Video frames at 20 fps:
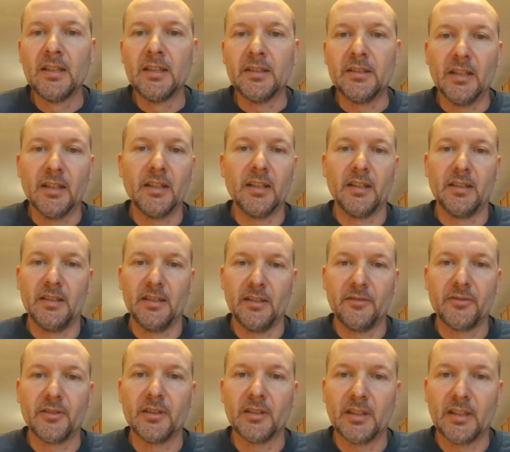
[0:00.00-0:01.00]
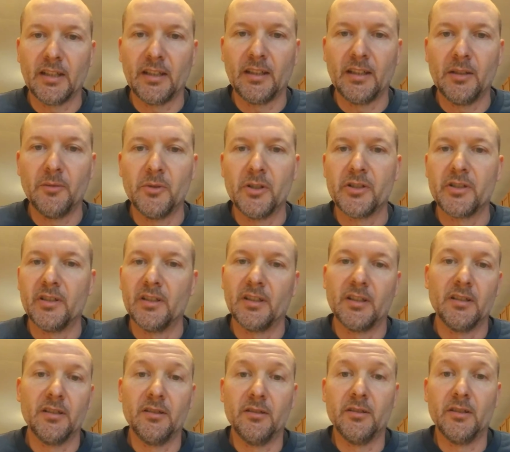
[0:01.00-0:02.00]
done it differently. He wished he
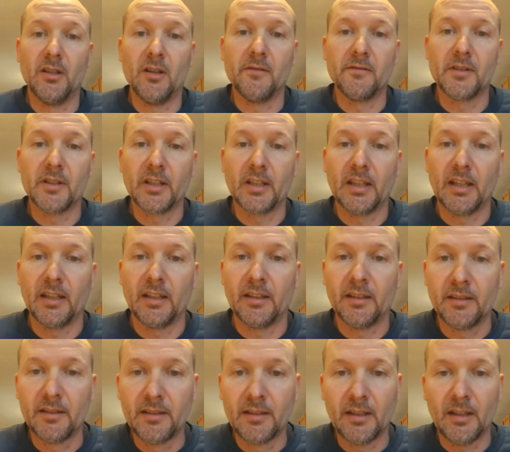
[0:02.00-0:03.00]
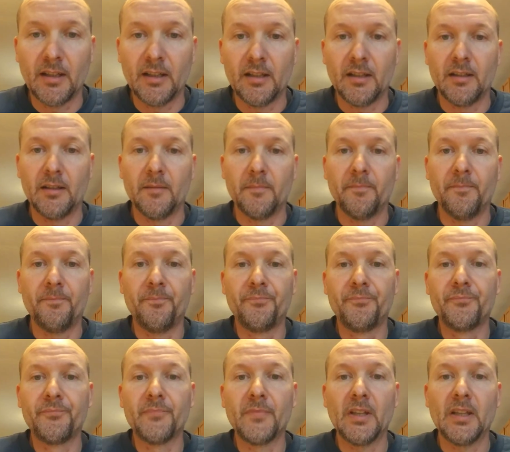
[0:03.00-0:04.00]
could do it over again.
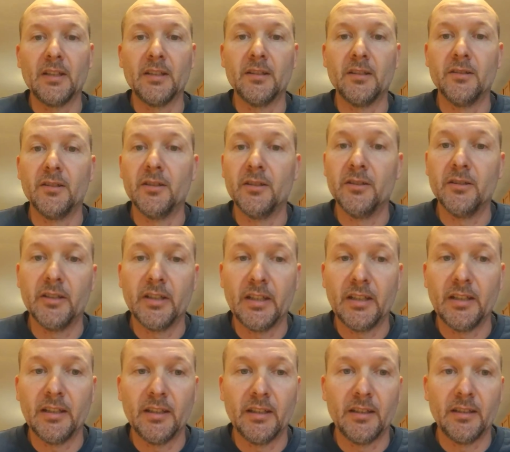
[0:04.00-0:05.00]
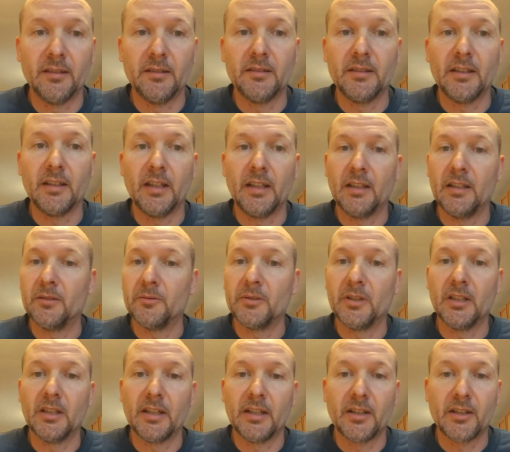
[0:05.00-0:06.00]
He knew he
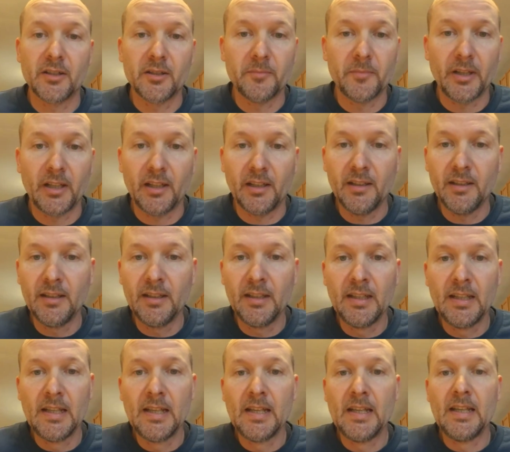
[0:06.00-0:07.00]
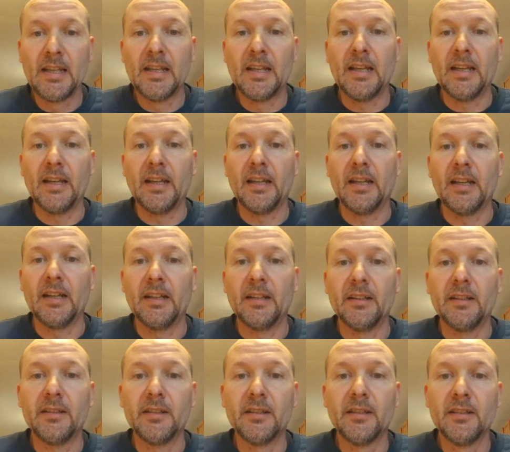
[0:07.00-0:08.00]
really hurt me,
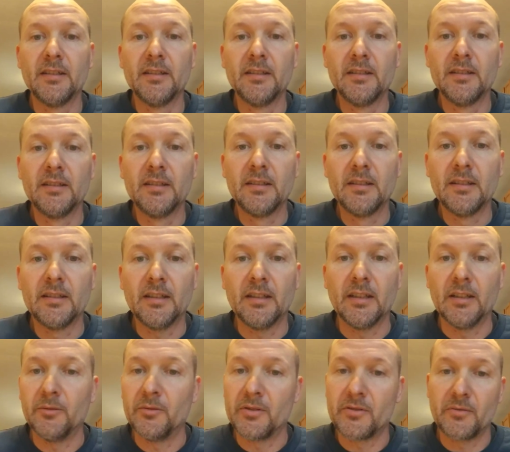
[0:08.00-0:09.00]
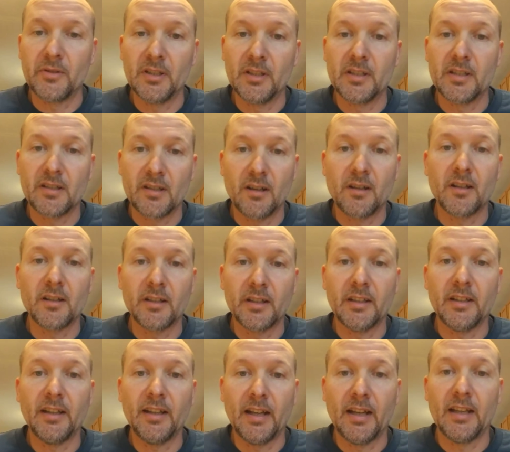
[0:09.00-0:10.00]
and he was really
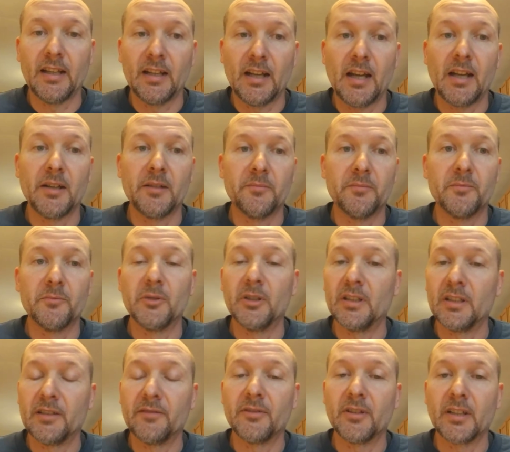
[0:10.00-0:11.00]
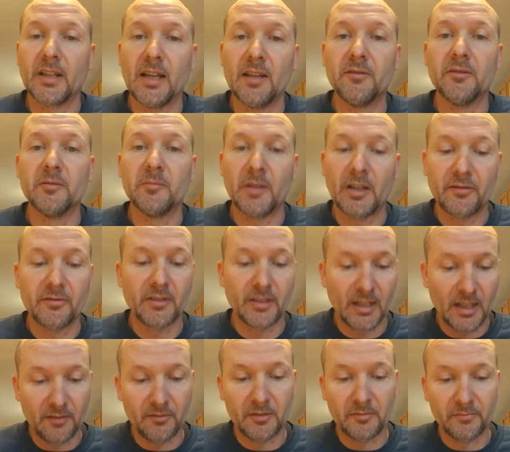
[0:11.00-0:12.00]
sorry, and I really forgave him. I
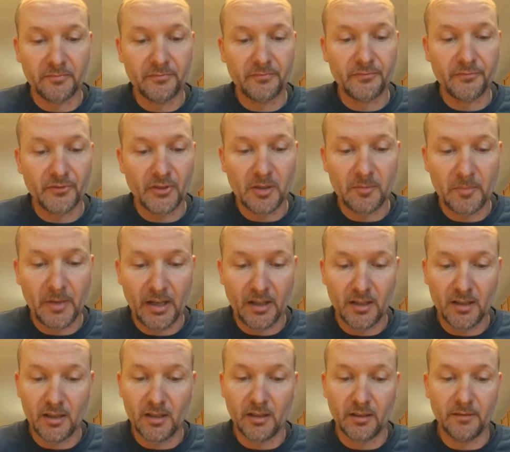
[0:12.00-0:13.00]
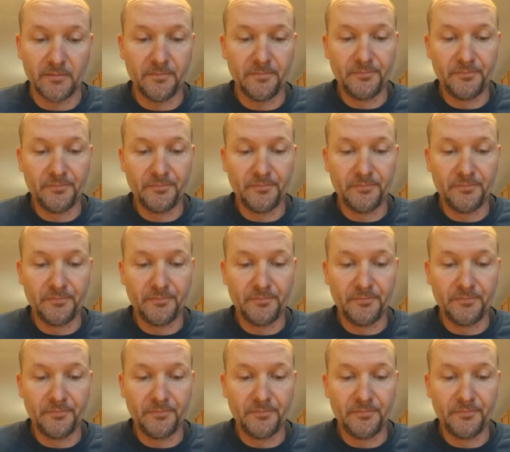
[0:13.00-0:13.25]
forgave him from my heart.